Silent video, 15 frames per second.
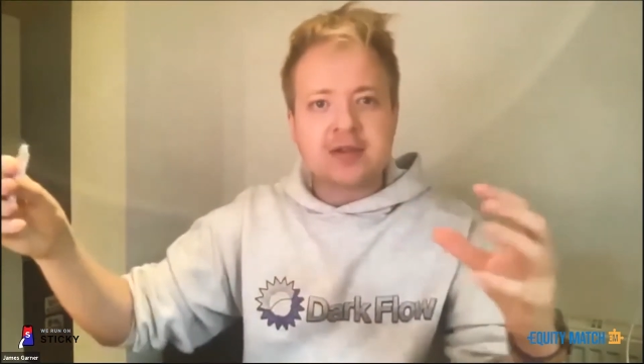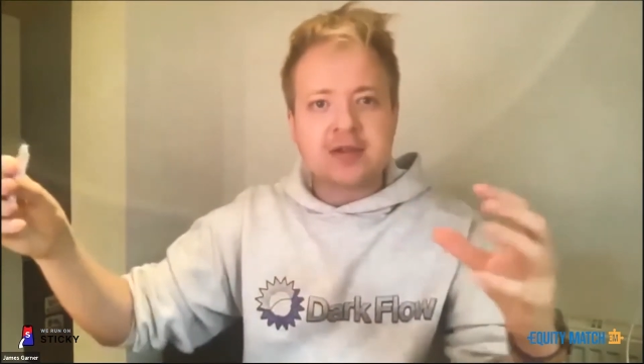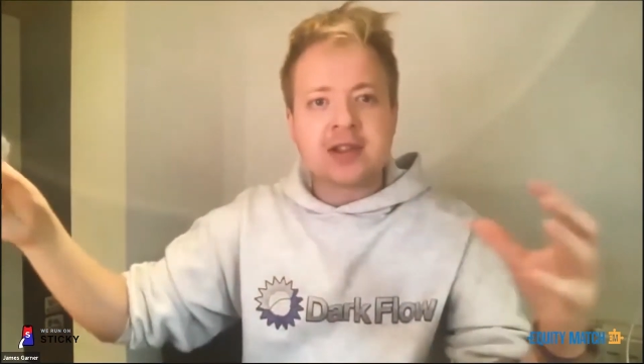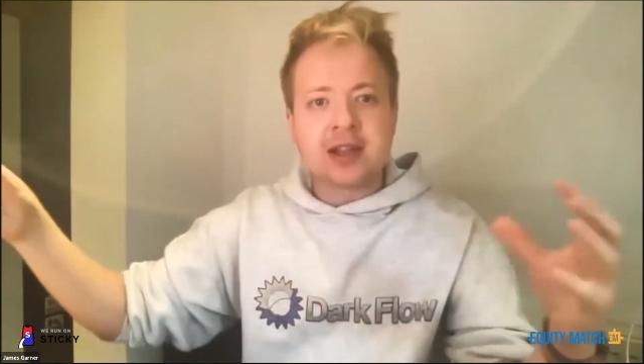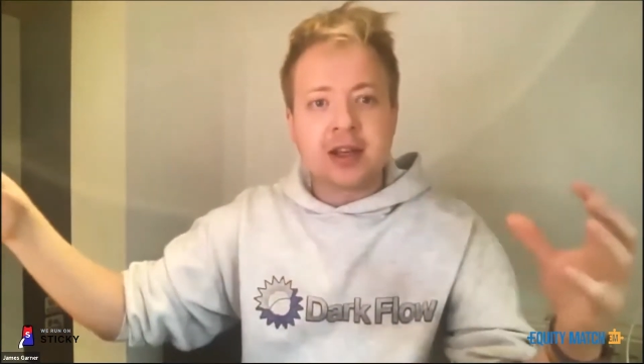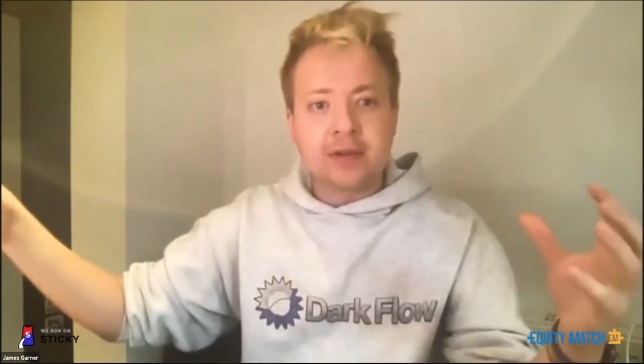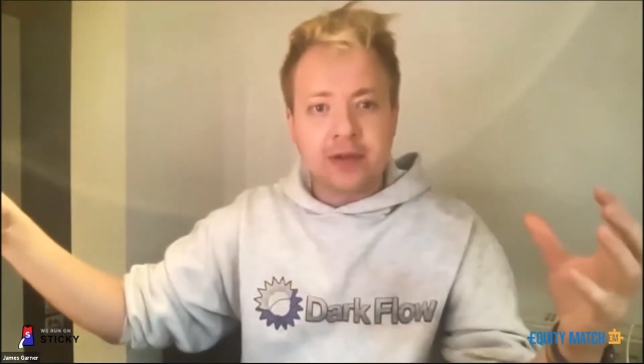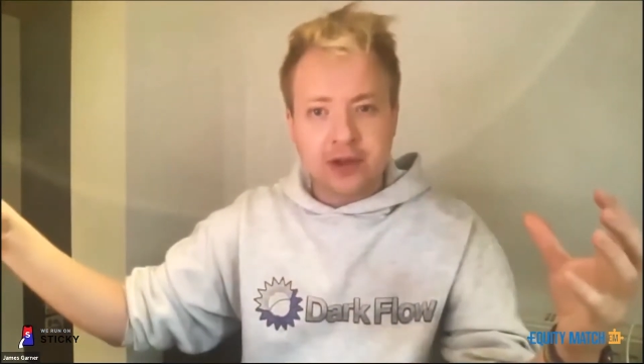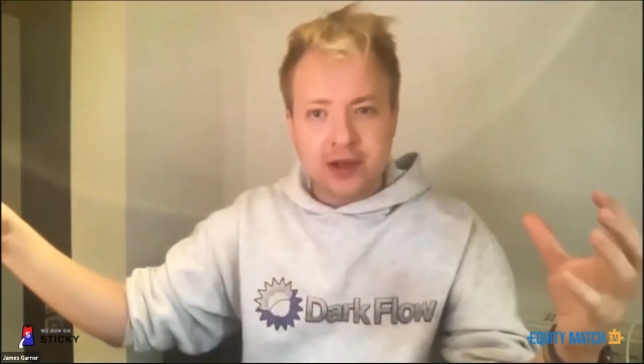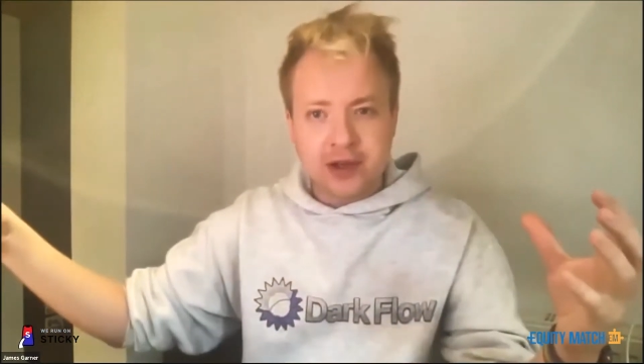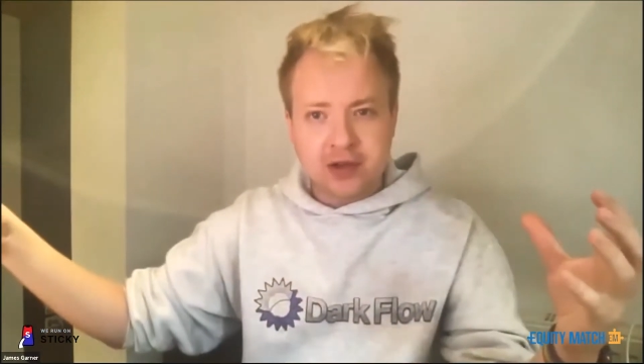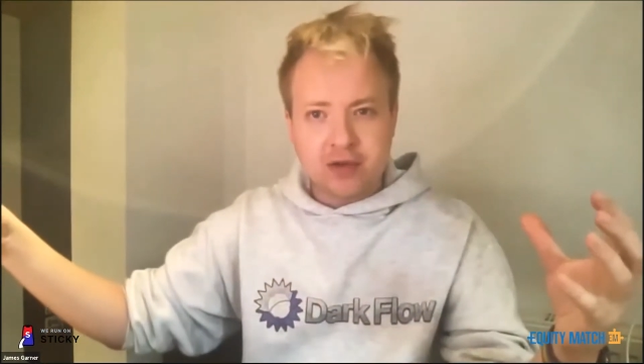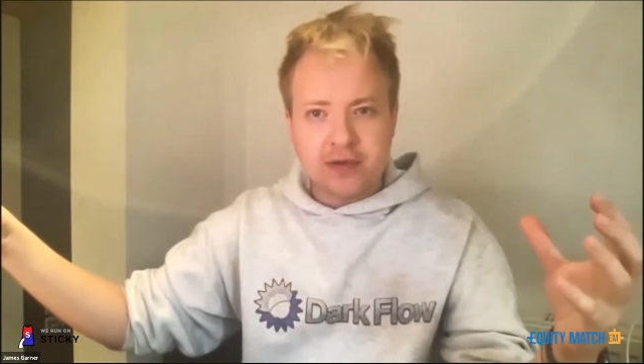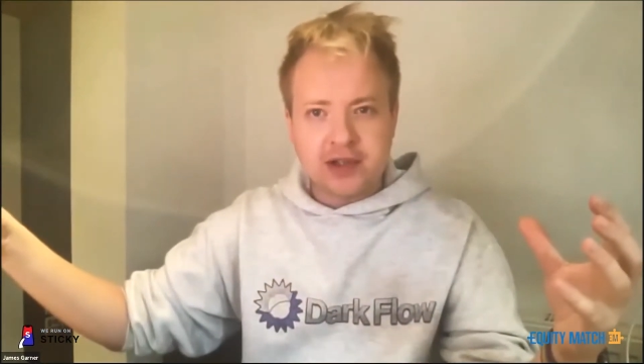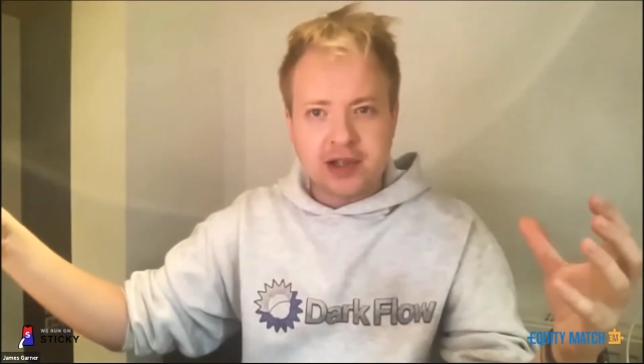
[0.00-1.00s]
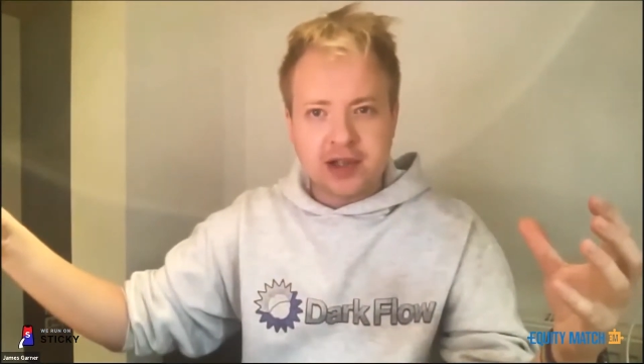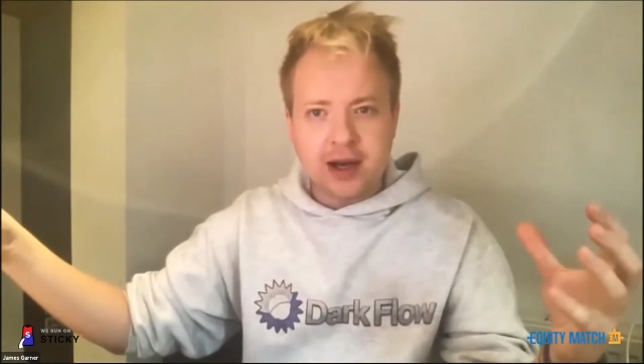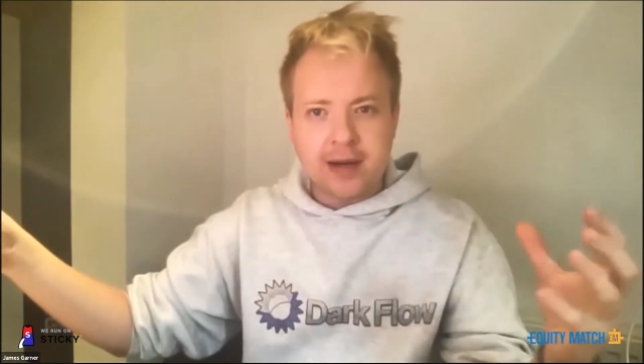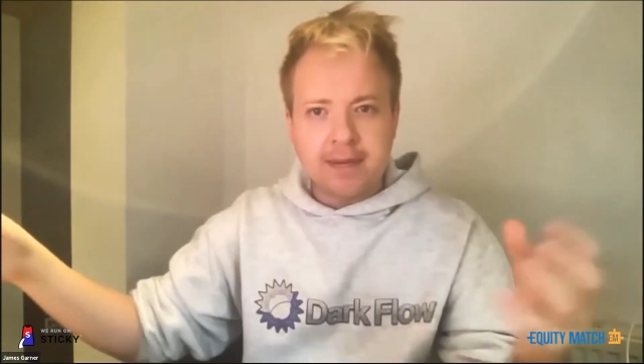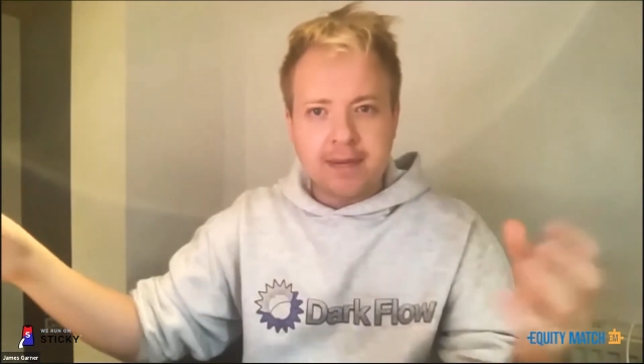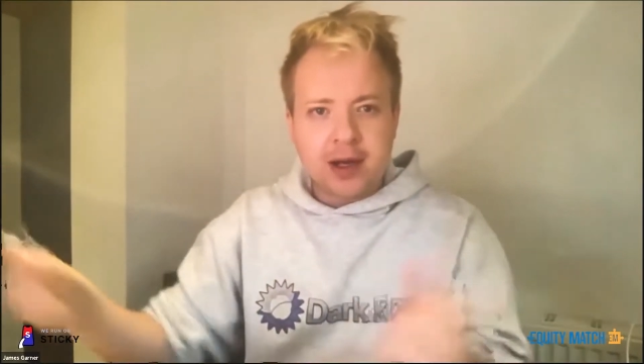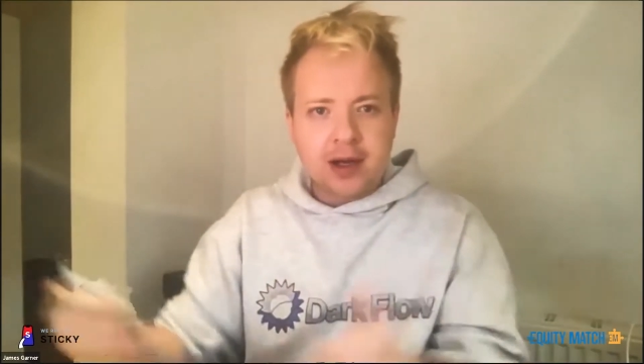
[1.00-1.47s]
of statefulness over
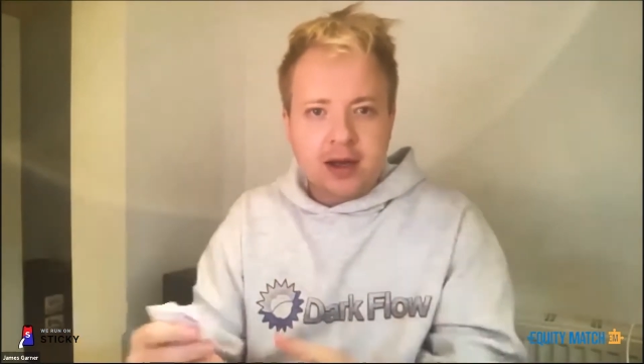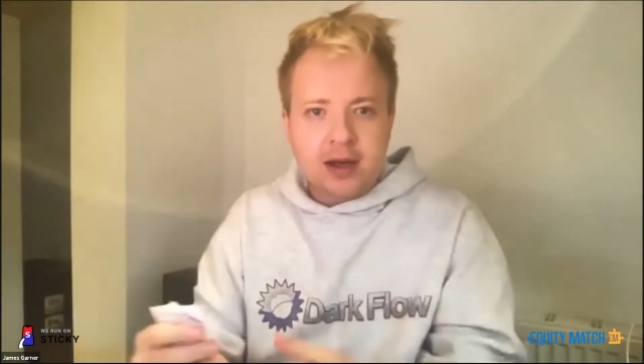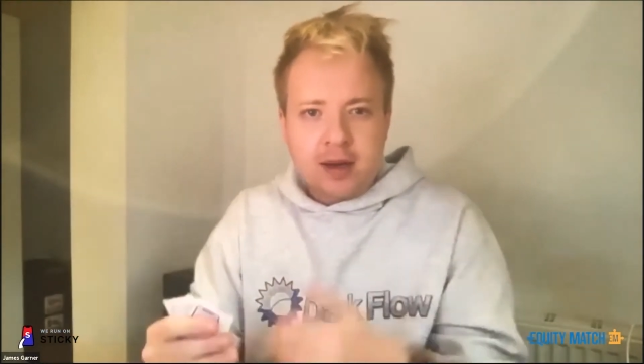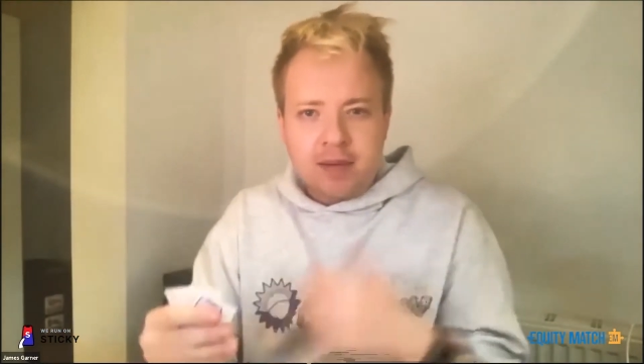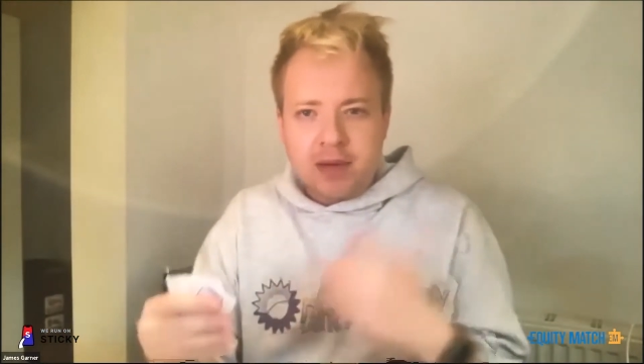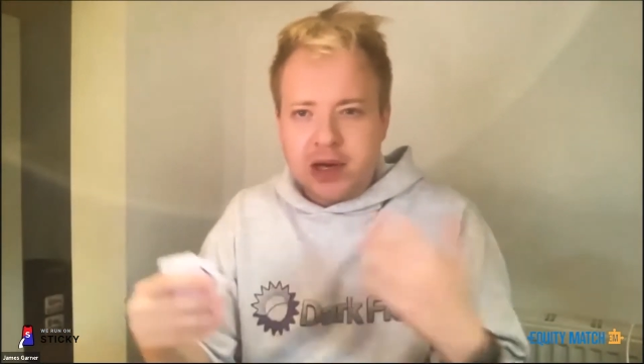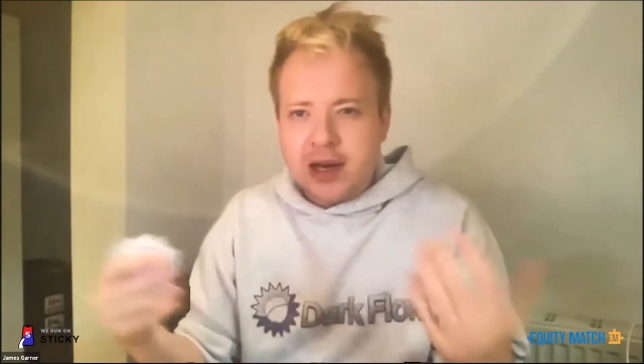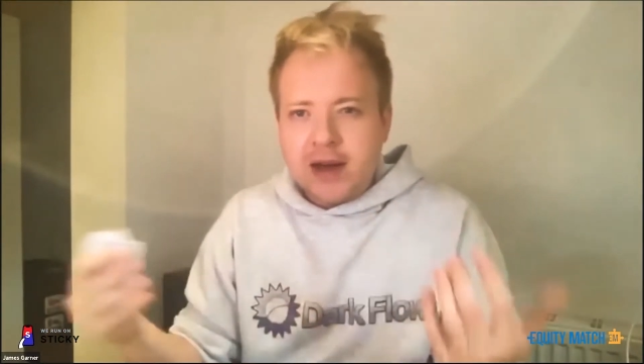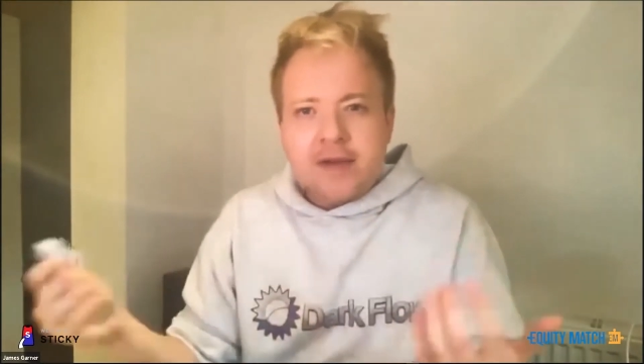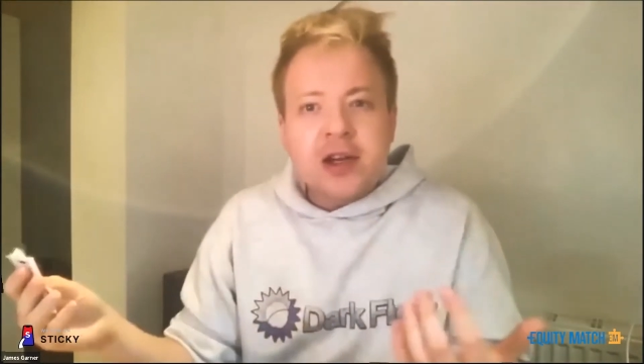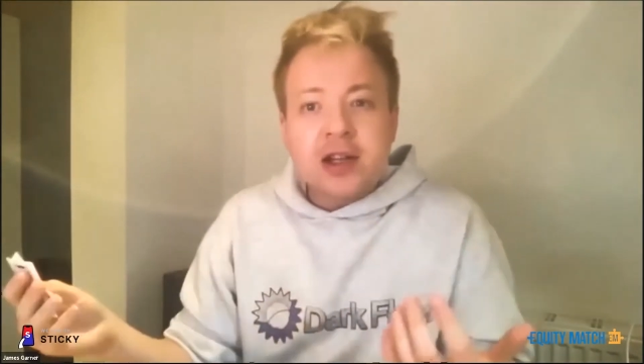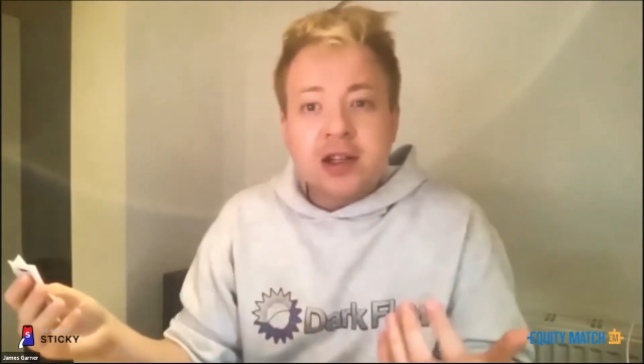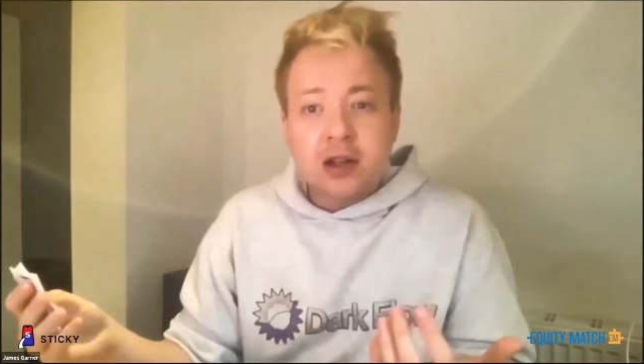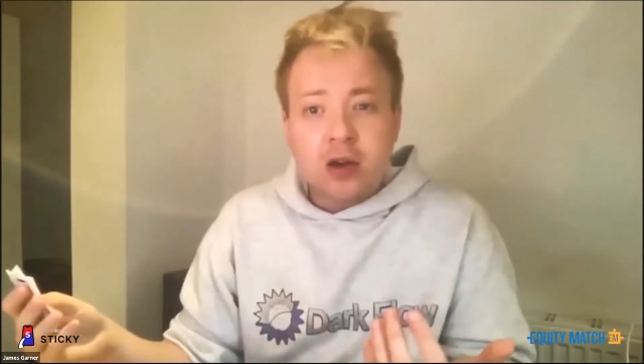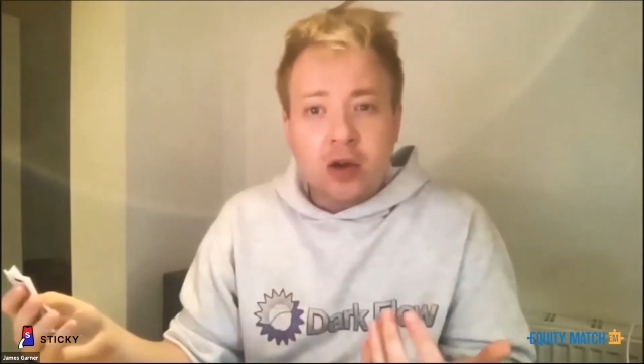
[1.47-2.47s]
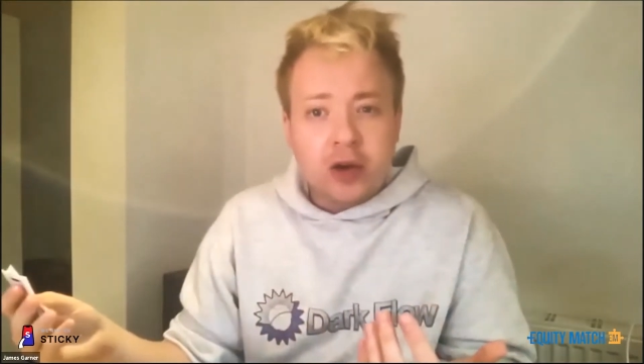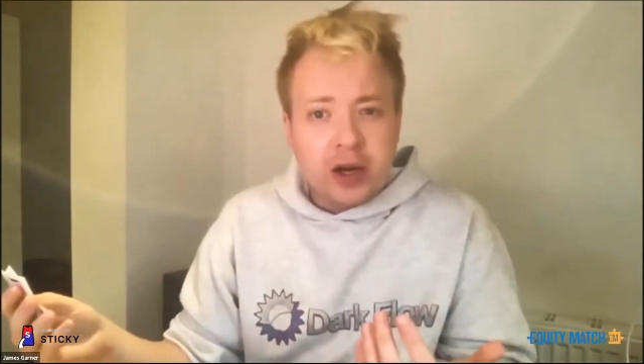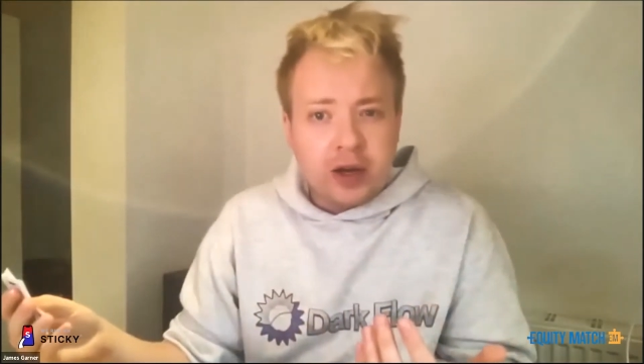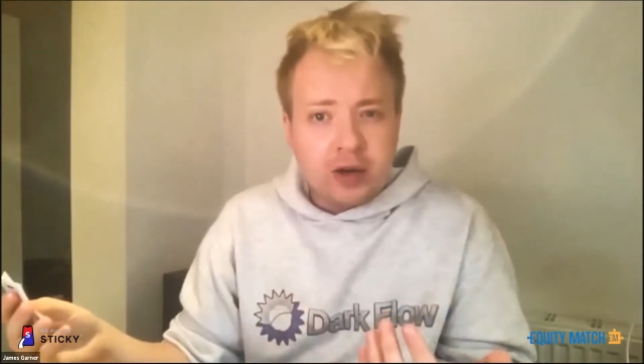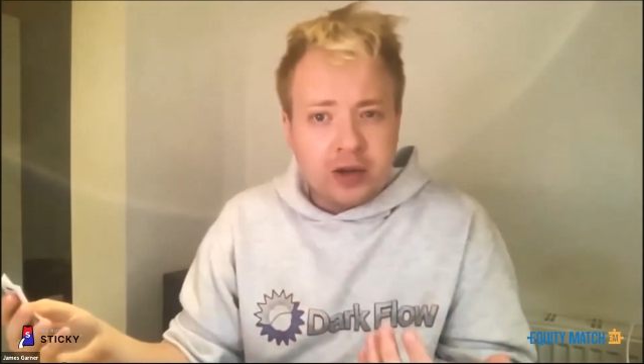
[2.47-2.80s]
time, but you never need to log in